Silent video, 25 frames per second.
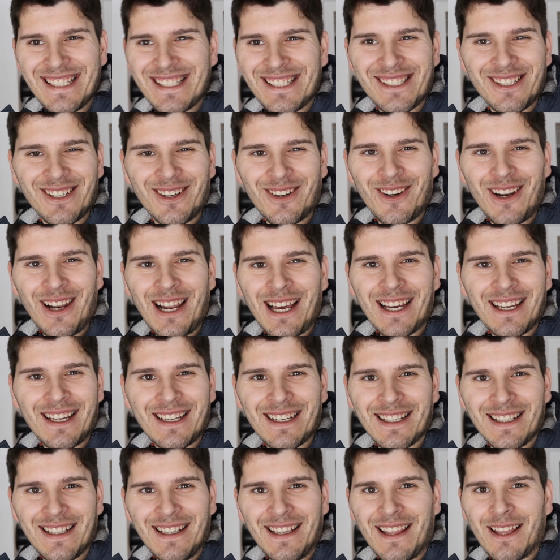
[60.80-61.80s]
it's so
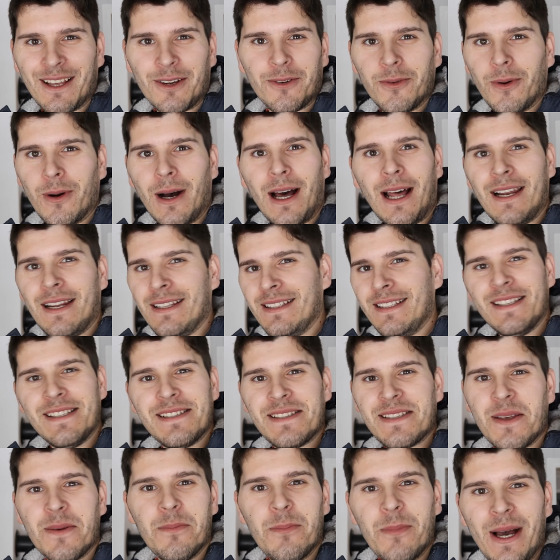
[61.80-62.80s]
like uh, the quality
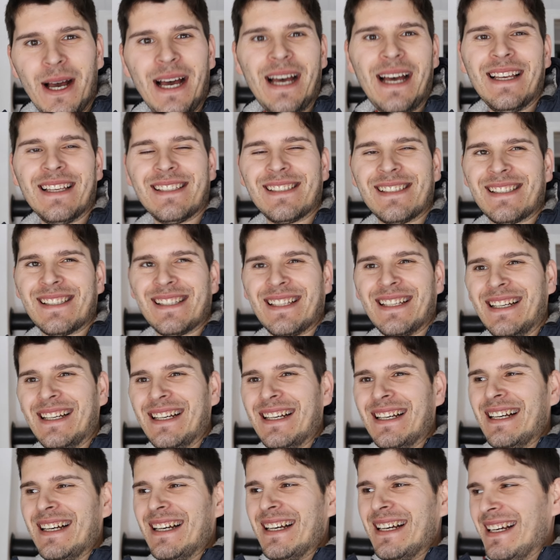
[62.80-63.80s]
is the best
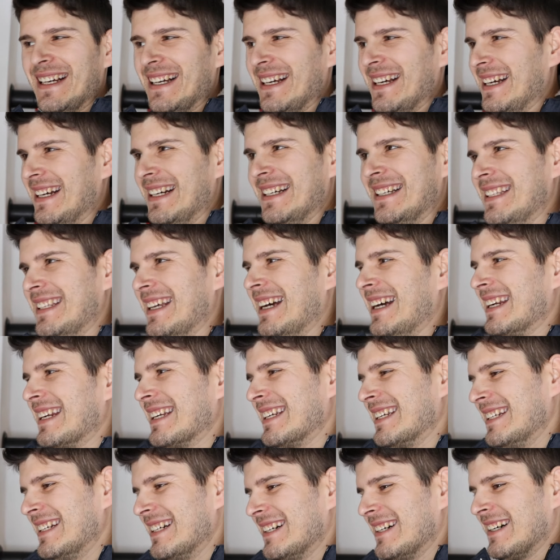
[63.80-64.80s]
and I
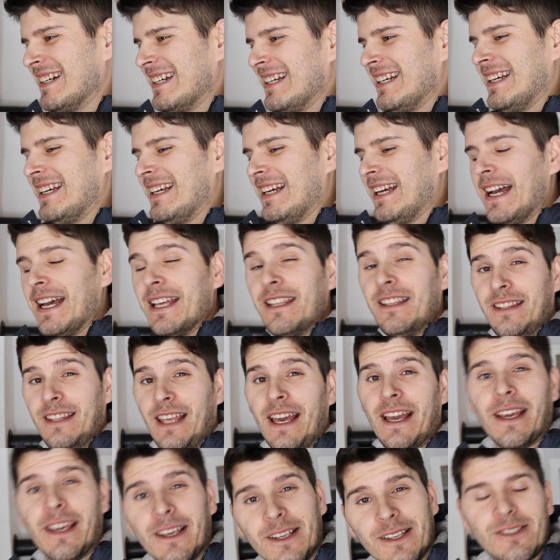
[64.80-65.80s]
don't know and
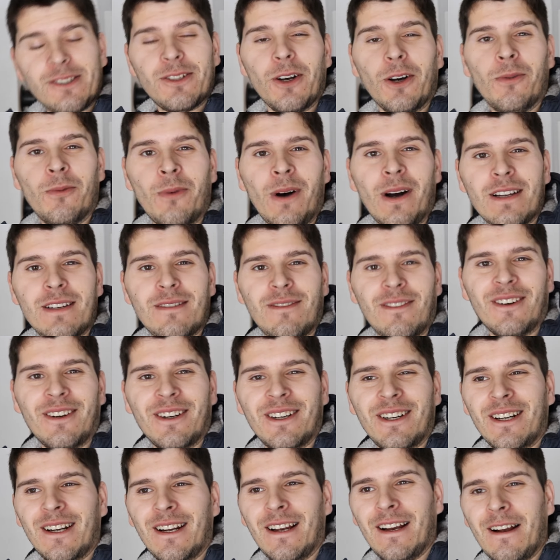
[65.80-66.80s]
thank you so much
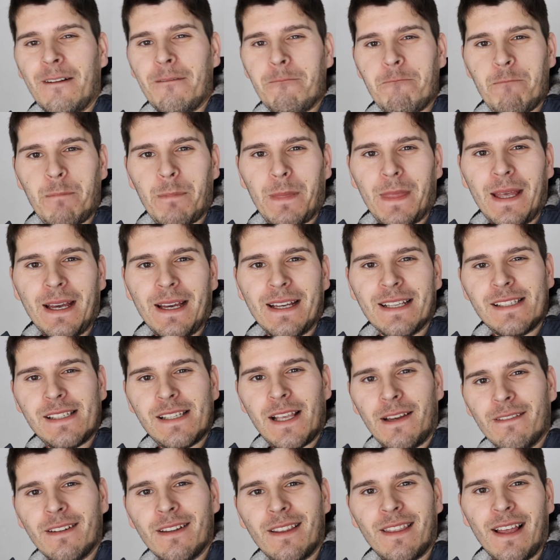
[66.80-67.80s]
for uh, the
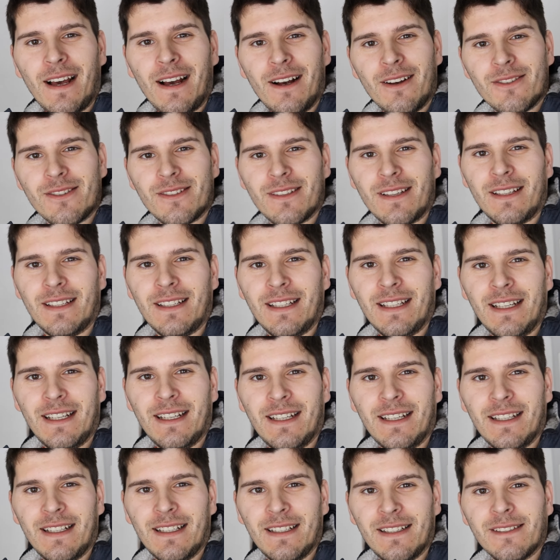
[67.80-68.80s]
7000
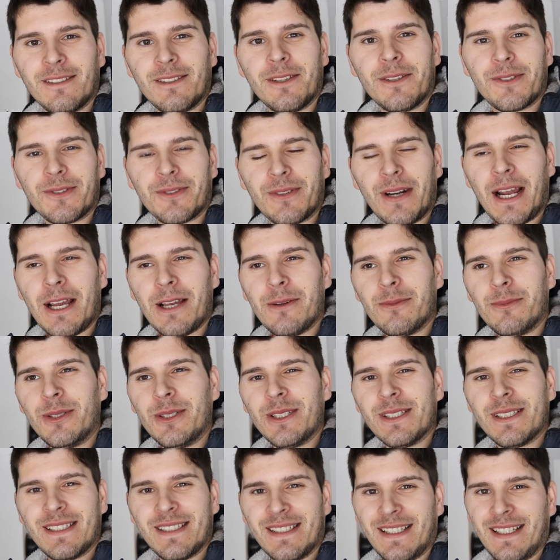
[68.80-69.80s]
uh,
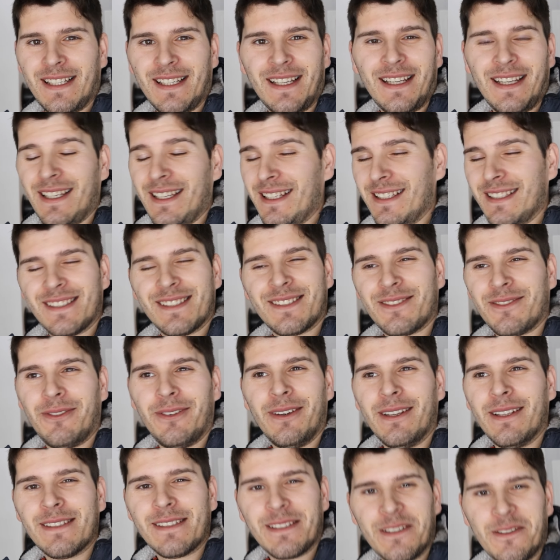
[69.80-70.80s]
subscribers it
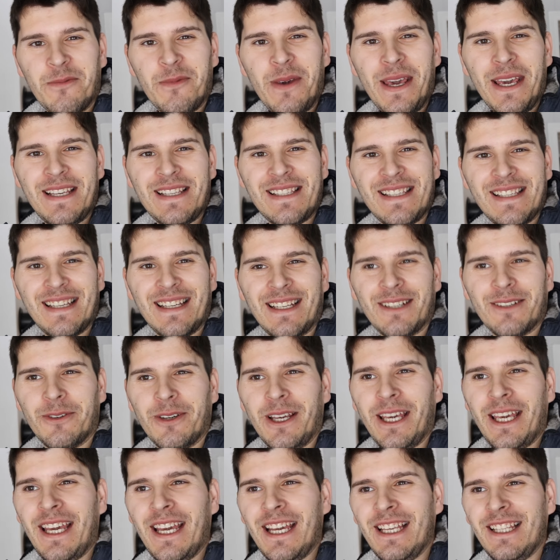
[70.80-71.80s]
feels amazing
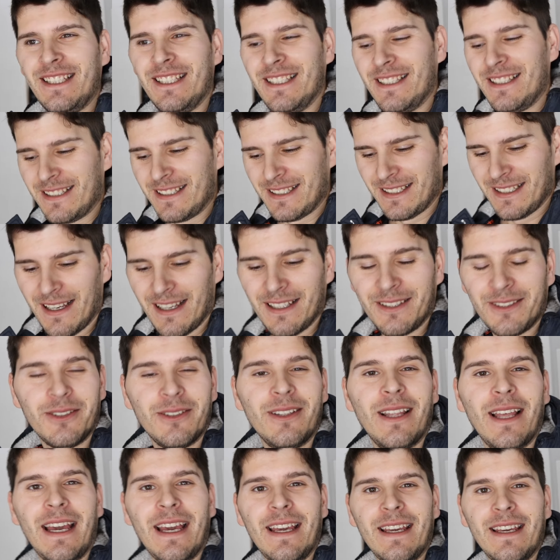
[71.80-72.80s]
we hit it uh,
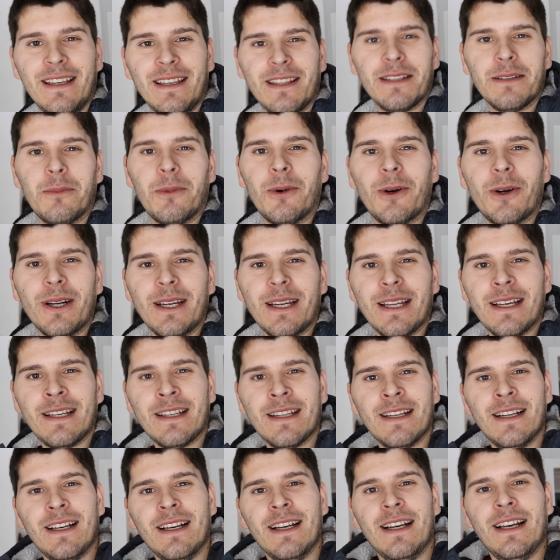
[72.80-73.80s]
today in the
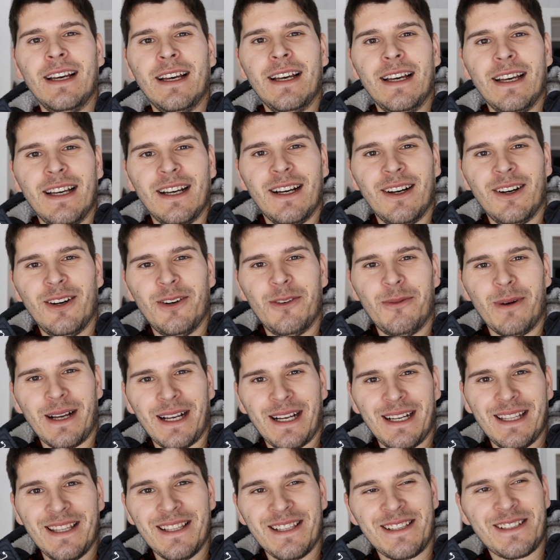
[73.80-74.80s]
morning oh my
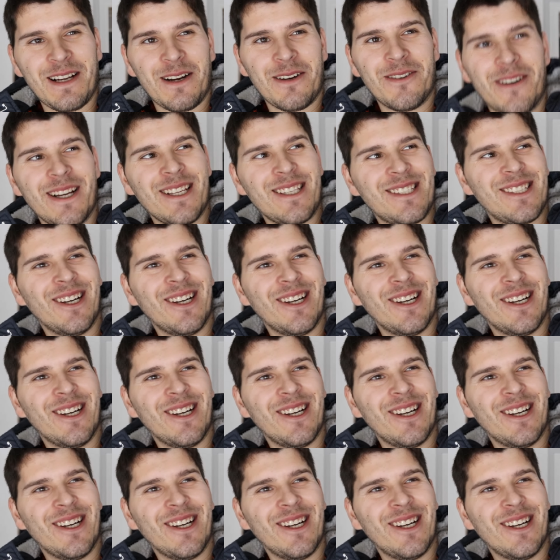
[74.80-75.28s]
god this camera is